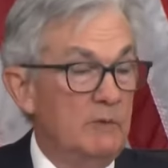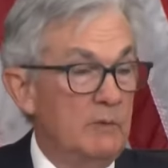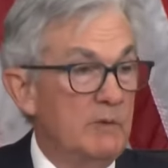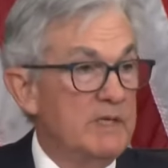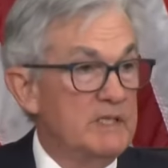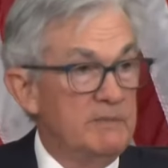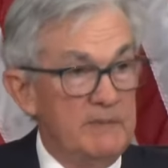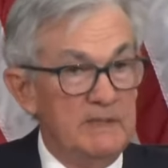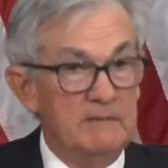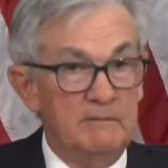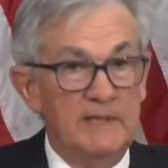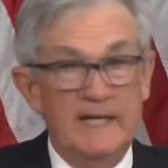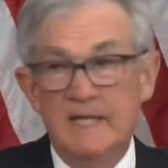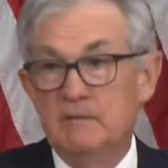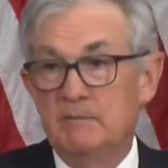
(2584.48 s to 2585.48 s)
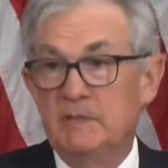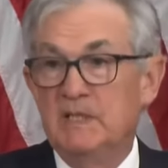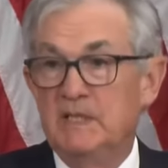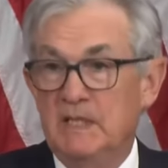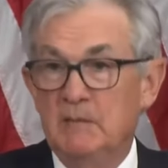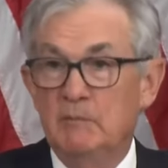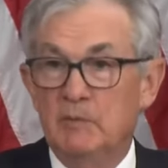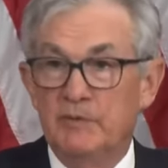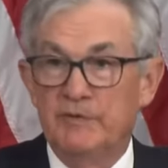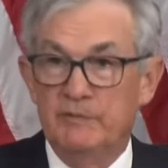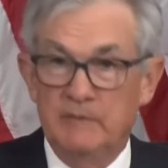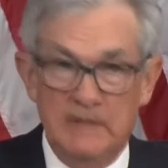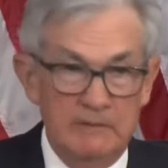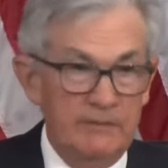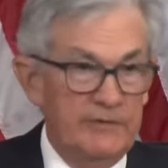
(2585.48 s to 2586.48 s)
we had to be nimble
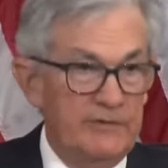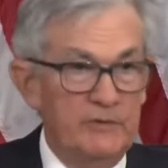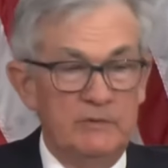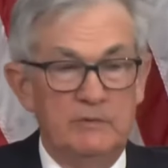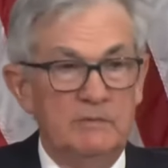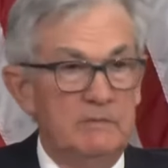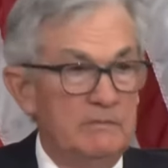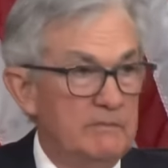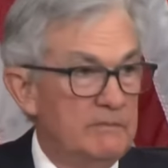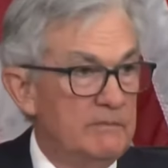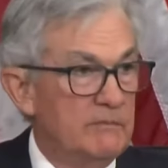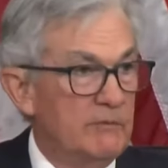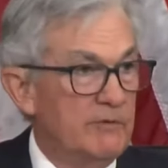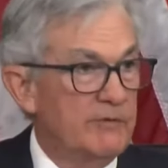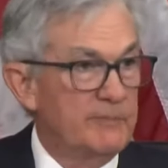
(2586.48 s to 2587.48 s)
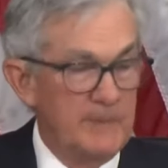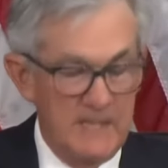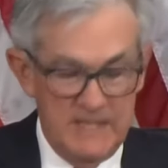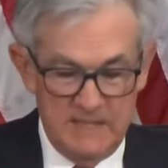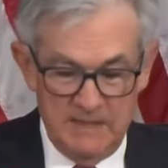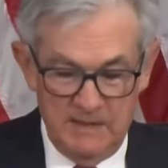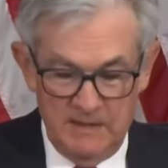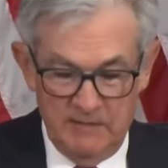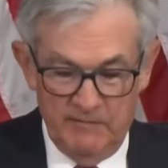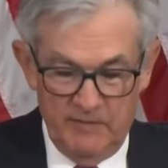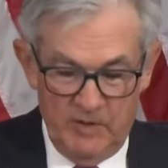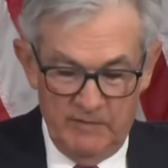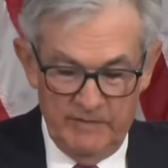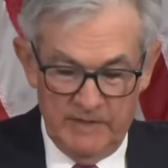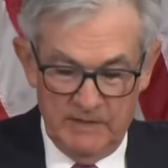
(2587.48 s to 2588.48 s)
to be able to respond to the
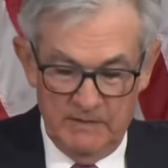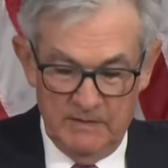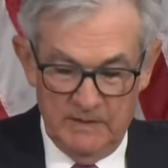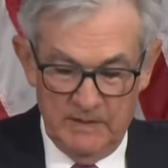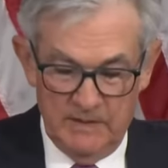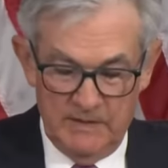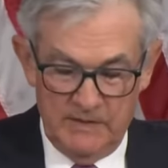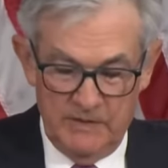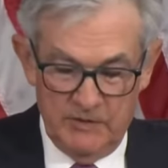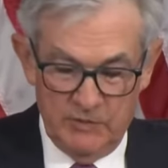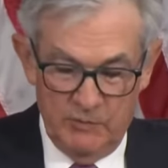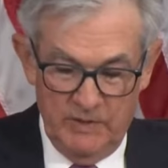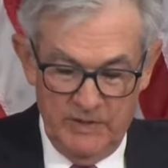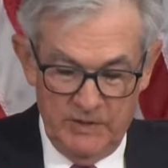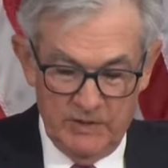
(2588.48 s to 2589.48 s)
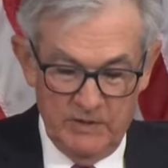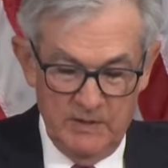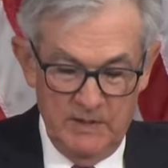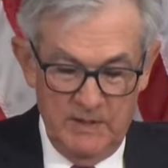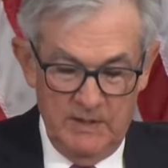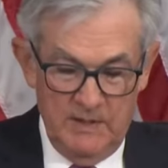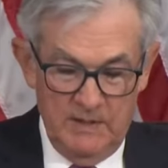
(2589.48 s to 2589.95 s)
evolving situation.